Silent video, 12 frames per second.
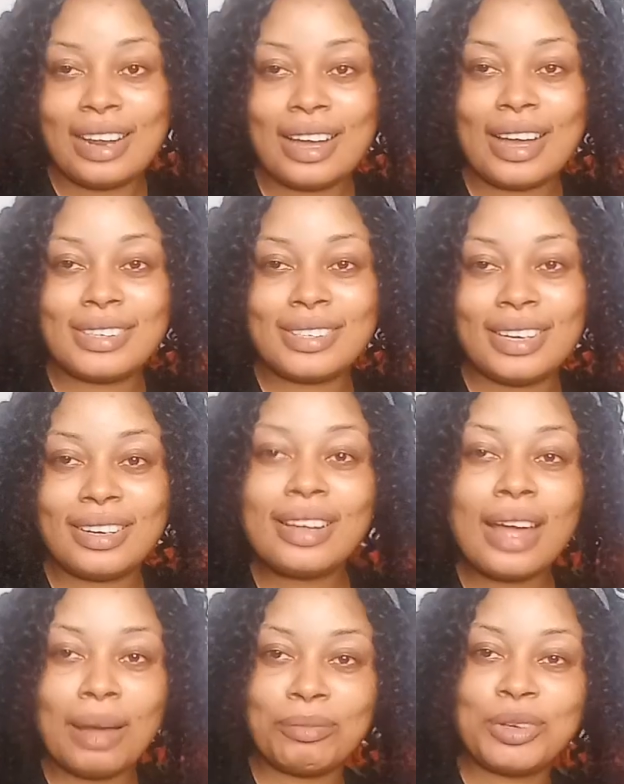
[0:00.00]
Like I said,
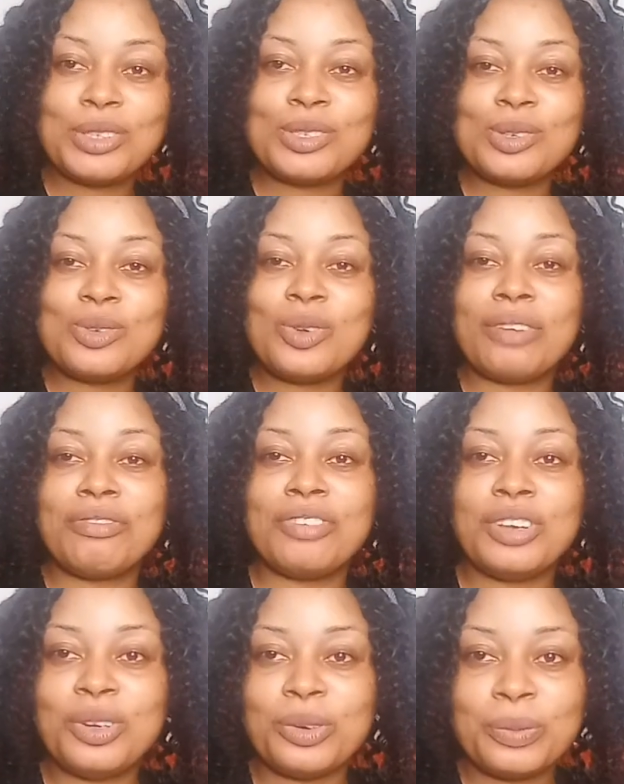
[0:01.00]
I'm going to do a
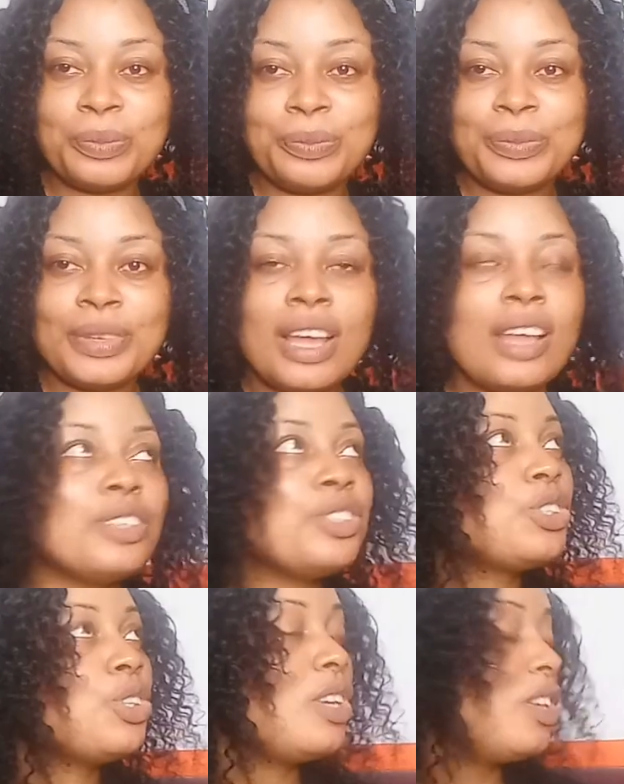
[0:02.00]
video
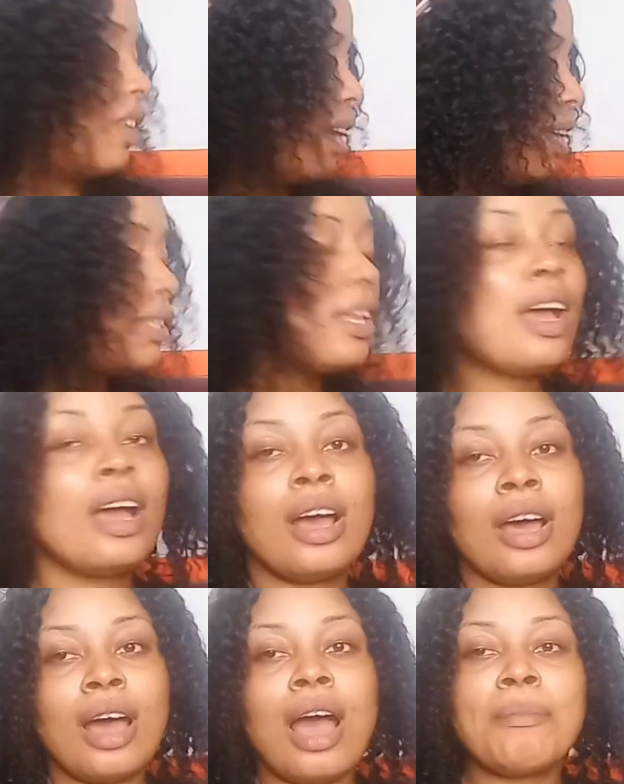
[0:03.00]
showing you guys.
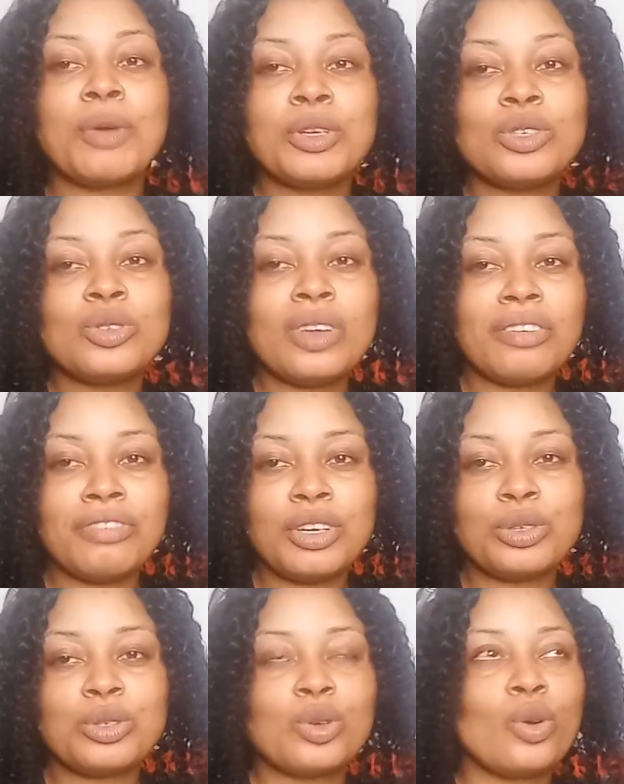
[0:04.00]
I'm going to do a
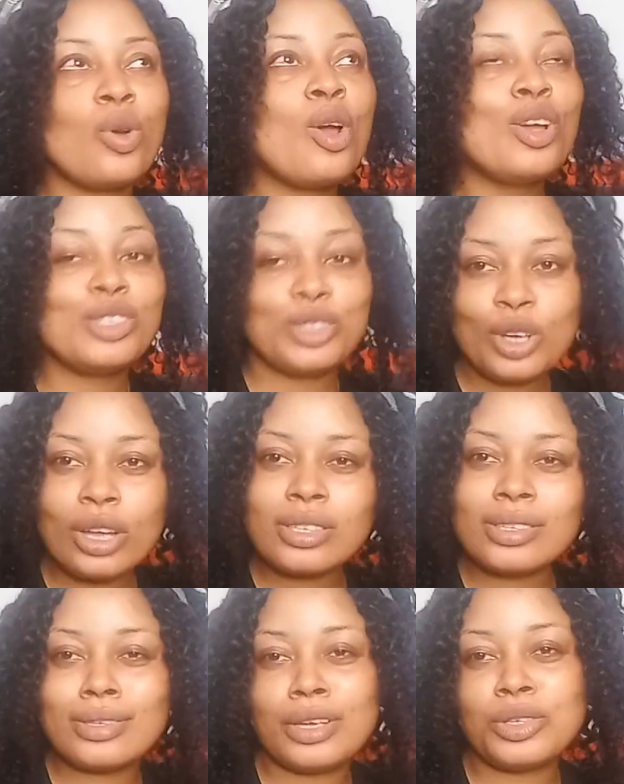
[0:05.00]
video, so
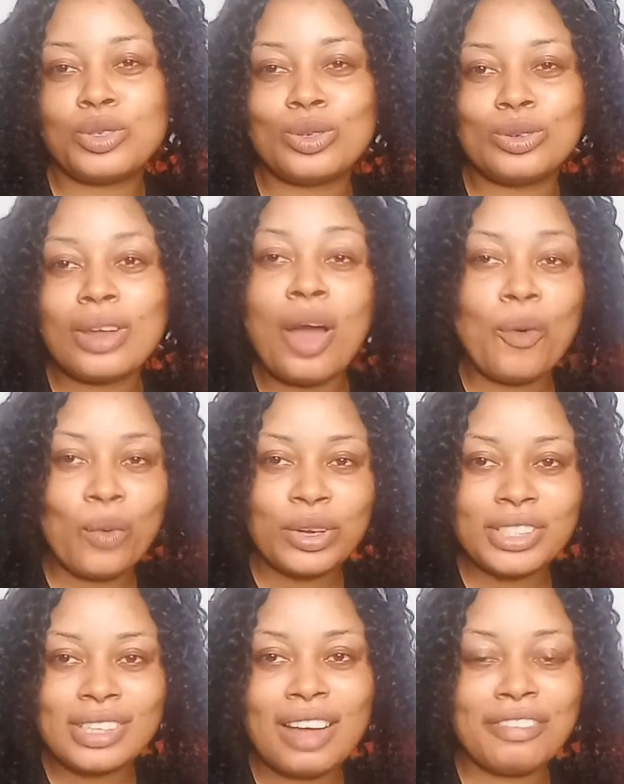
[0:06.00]
just stay tuned and
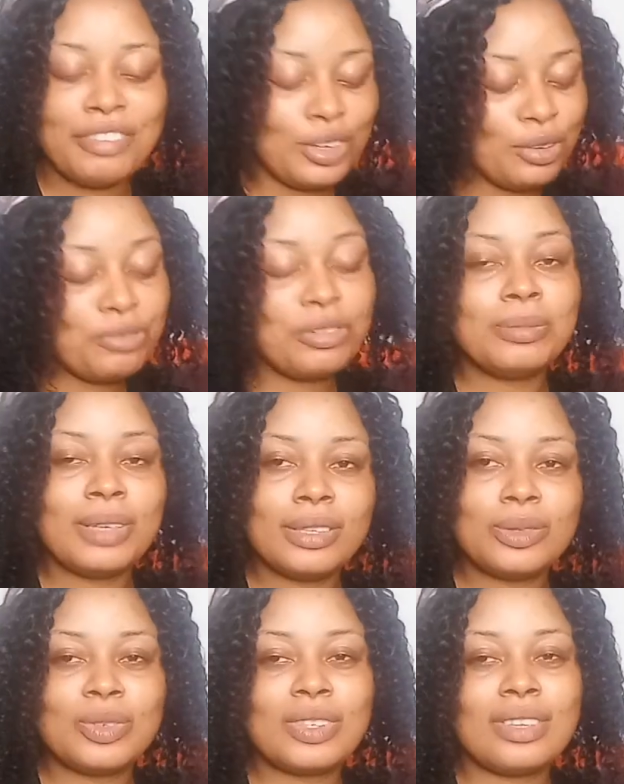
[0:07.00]
watch that video.
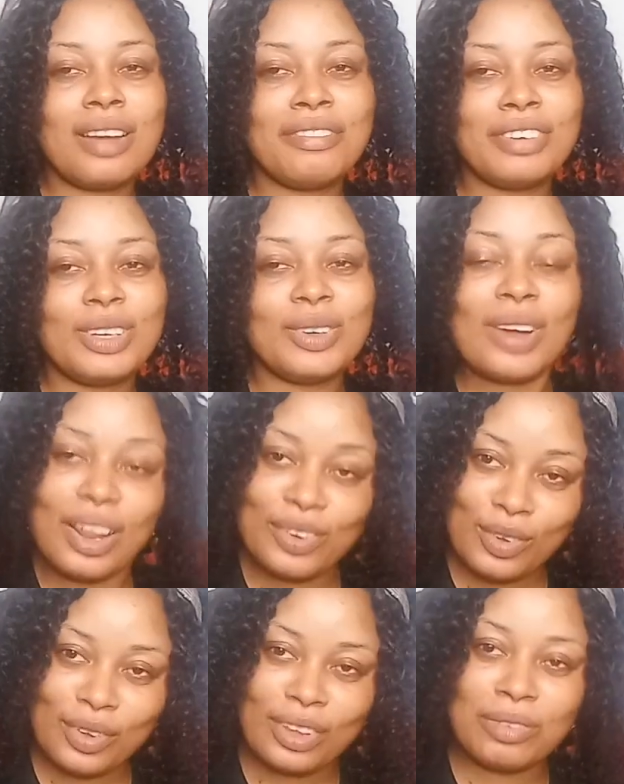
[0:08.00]
Formulate with that video
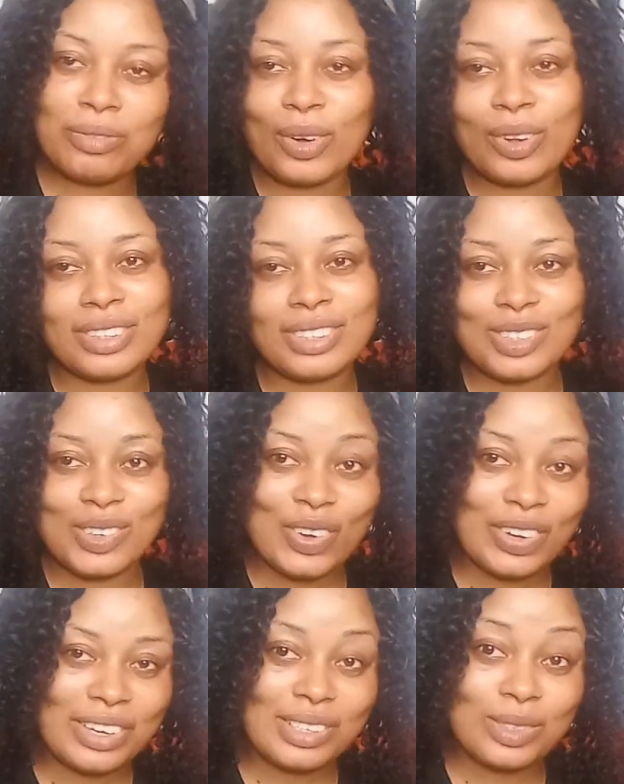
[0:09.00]
and know if all these
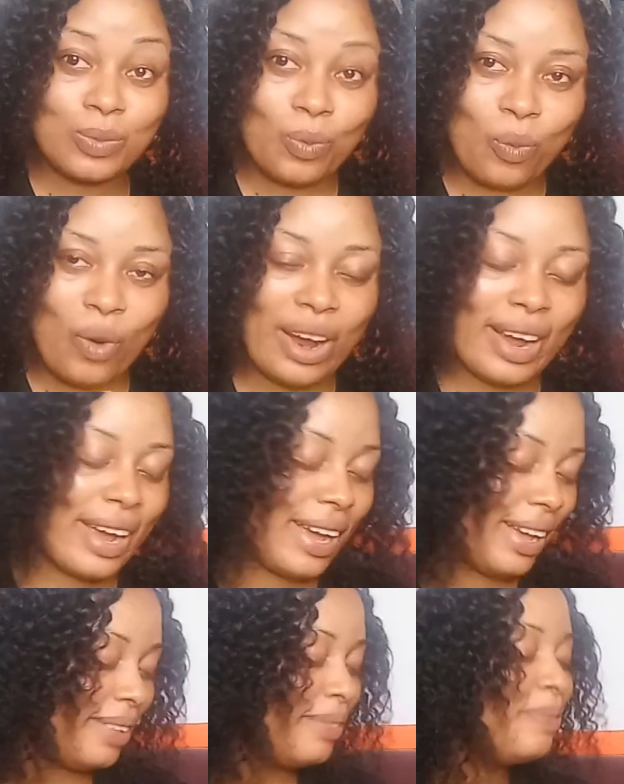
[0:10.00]
oils work.